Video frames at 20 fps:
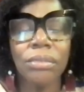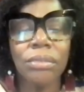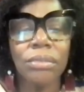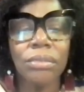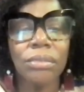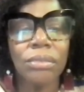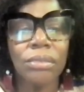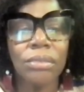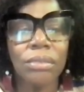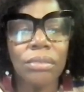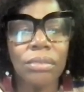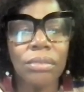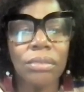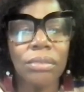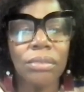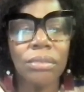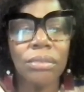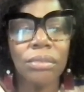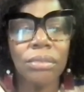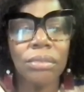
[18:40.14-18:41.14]

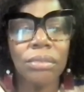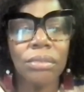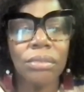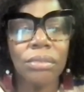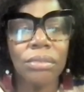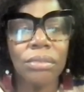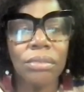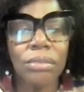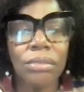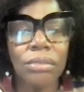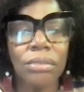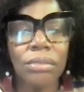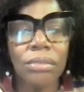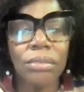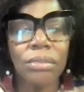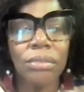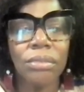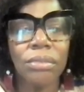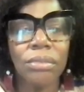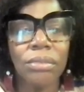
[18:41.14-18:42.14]

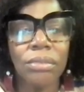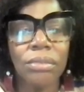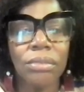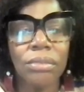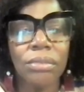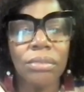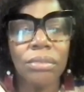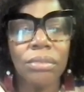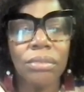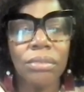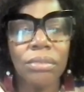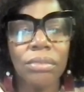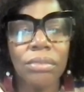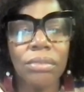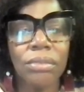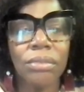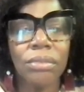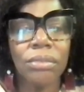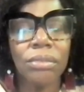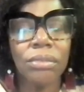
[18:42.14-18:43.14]

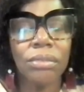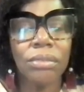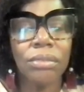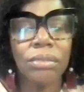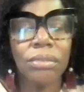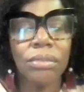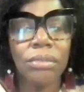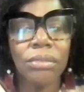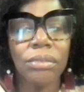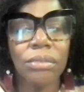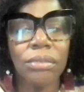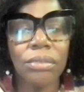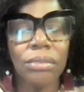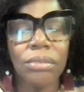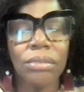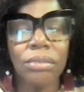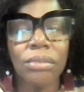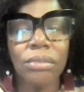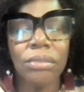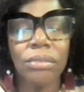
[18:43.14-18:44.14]

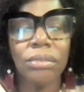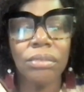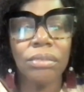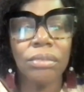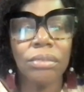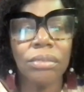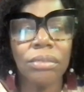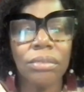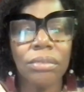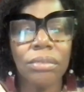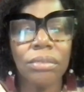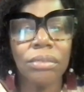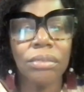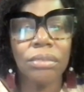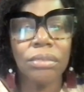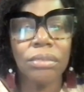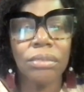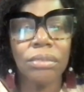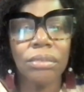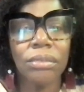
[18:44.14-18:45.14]

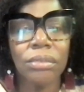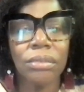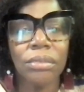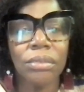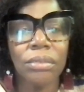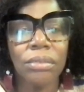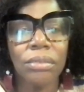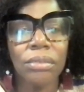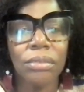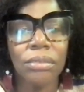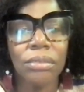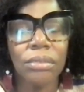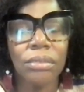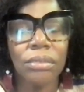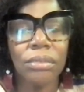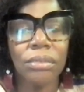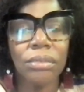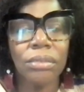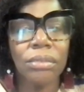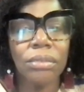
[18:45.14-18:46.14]

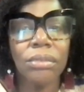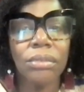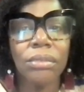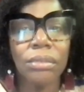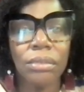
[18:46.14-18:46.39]
This person isn't speaking.